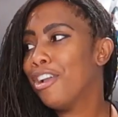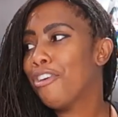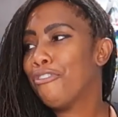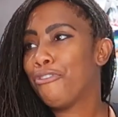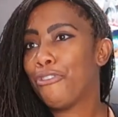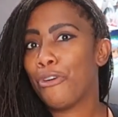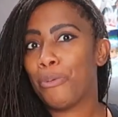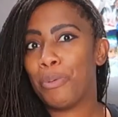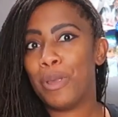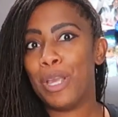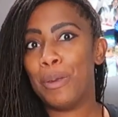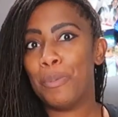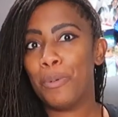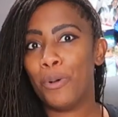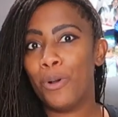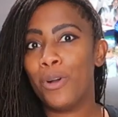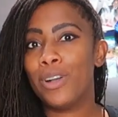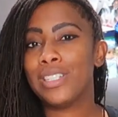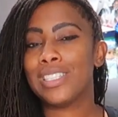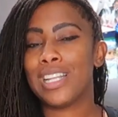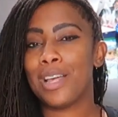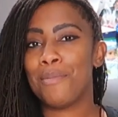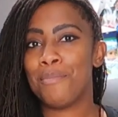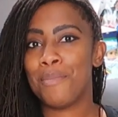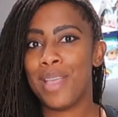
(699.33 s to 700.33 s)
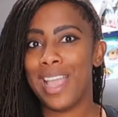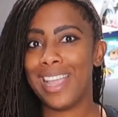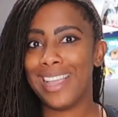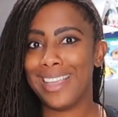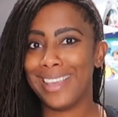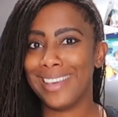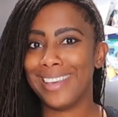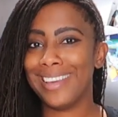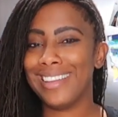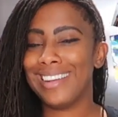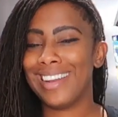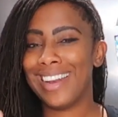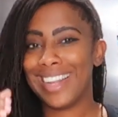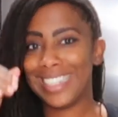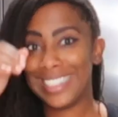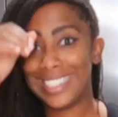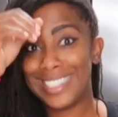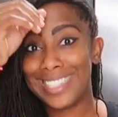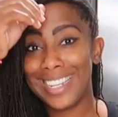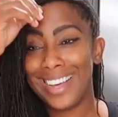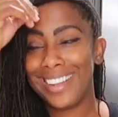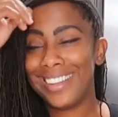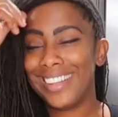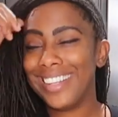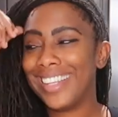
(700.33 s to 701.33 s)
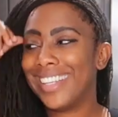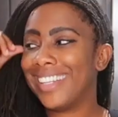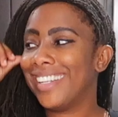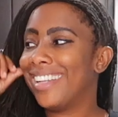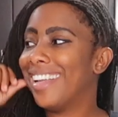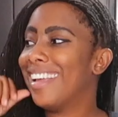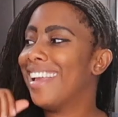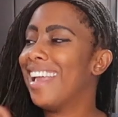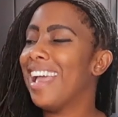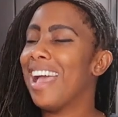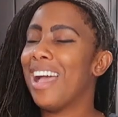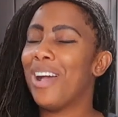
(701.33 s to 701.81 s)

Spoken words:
for people, because I make it and I sell it,